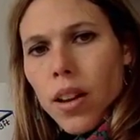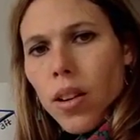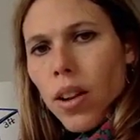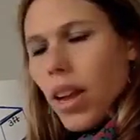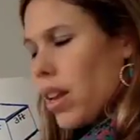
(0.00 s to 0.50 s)

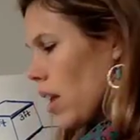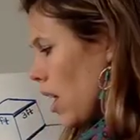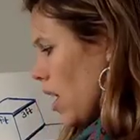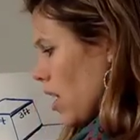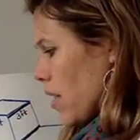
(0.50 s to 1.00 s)
Okay?
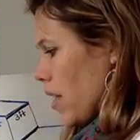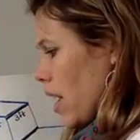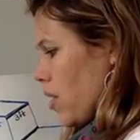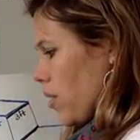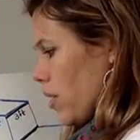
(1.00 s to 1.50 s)

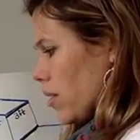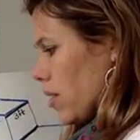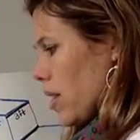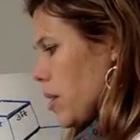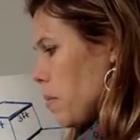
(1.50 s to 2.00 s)
Then you can
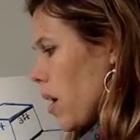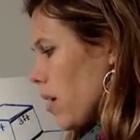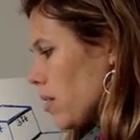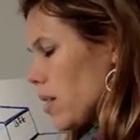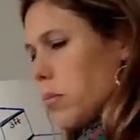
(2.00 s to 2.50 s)
see the
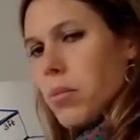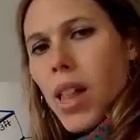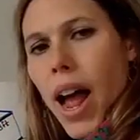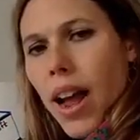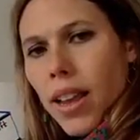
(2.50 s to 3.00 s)
marks in
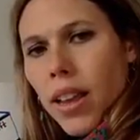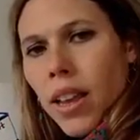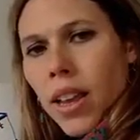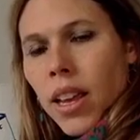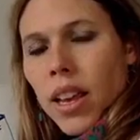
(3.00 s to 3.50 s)
black.
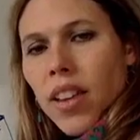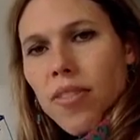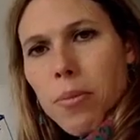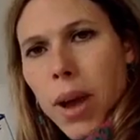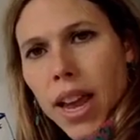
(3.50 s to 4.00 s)

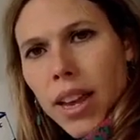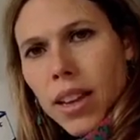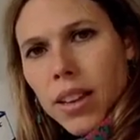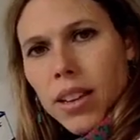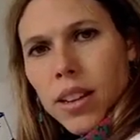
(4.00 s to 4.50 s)
If my